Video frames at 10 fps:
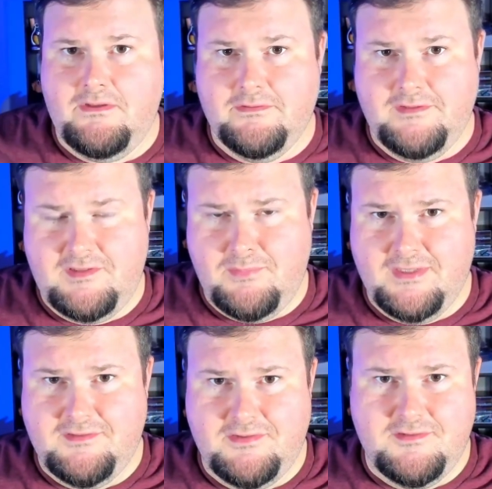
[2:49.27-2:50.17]
You'll need to
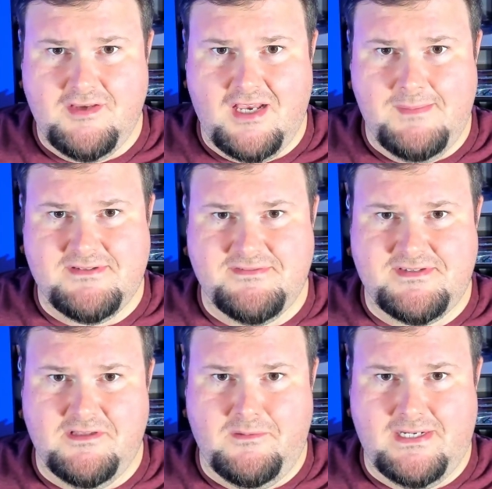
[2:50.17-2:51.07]
bring 2 types of
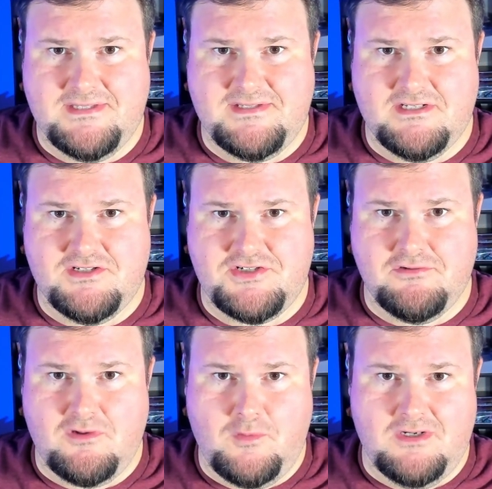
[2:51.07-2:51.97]
silhouettes, a
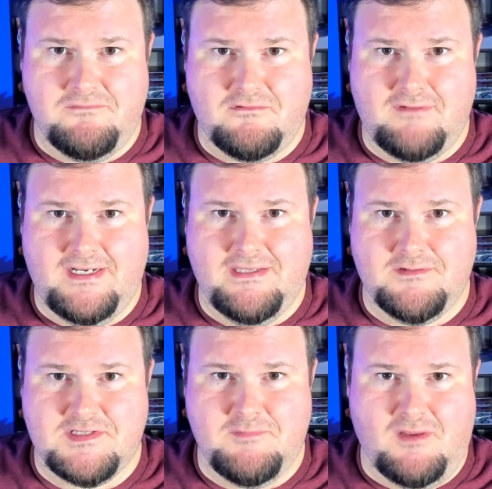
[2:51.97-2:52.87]
short one for
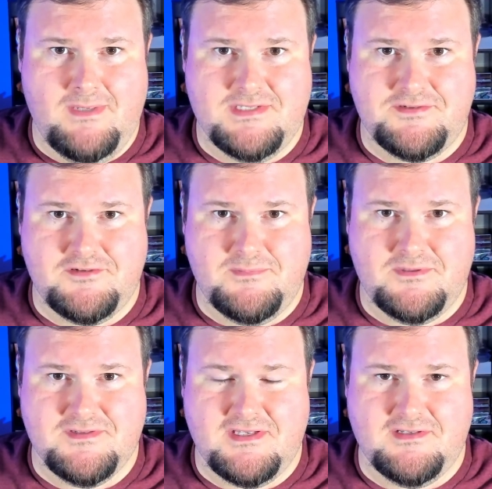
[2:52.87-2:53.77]
regular small base
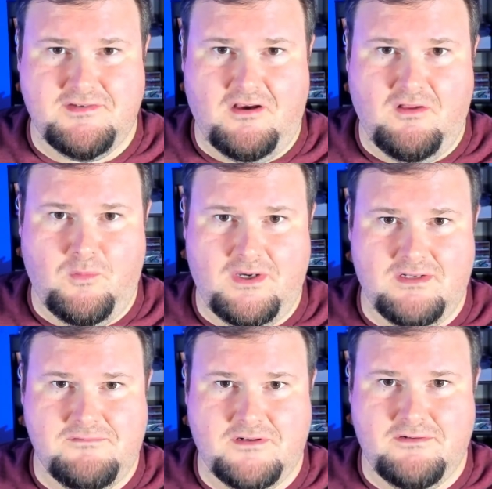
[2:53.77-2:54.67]
troopers and a tall
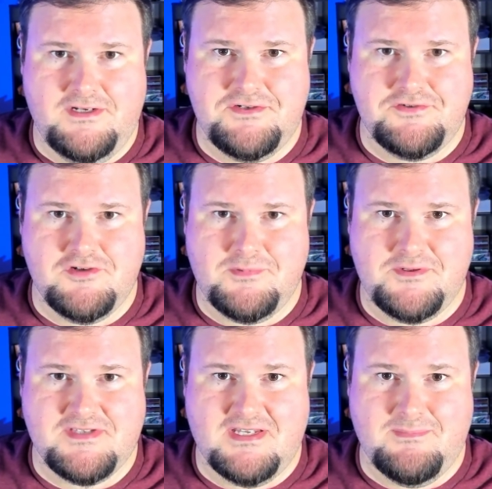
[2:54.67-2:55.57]
one for creature
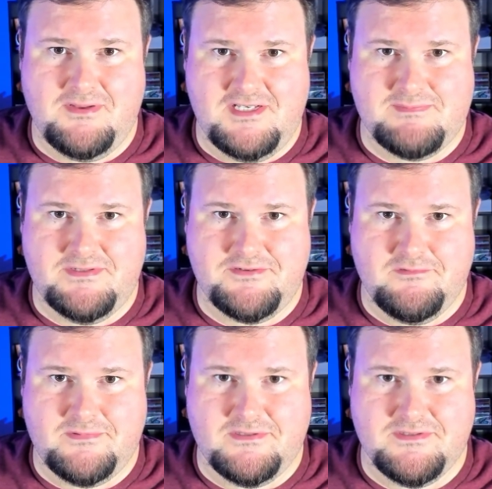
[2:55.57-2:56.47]
troopers and emplacement
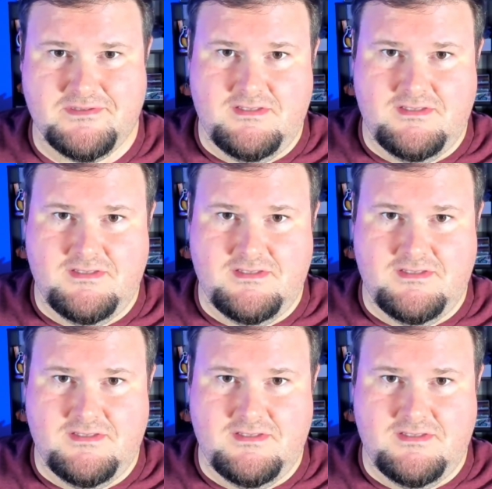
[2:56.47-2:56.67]
troopers.